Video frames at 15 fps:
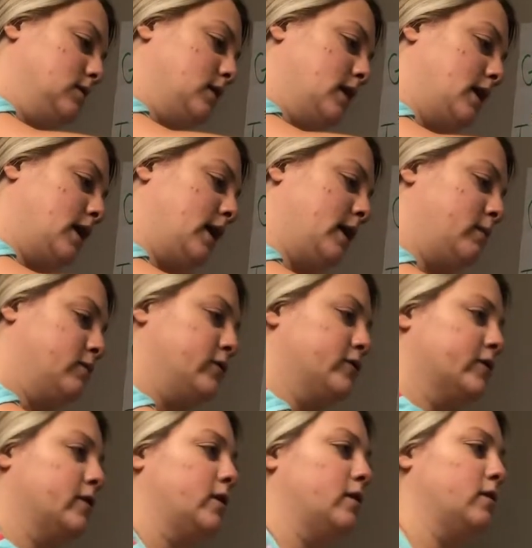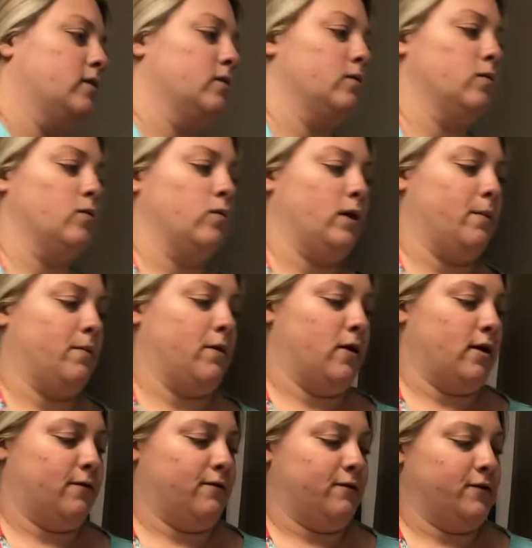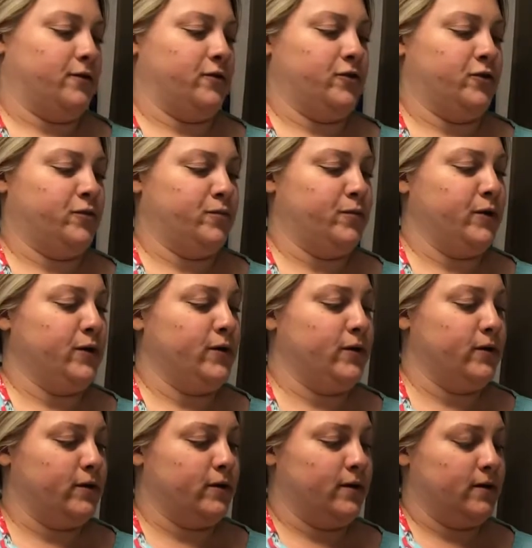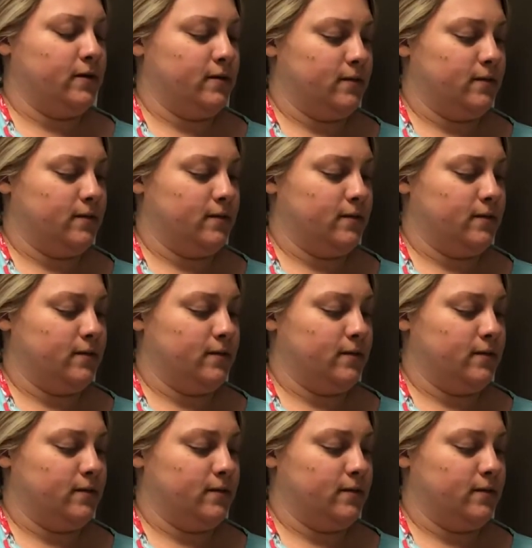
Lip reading: I am just going to wipe off the spoon.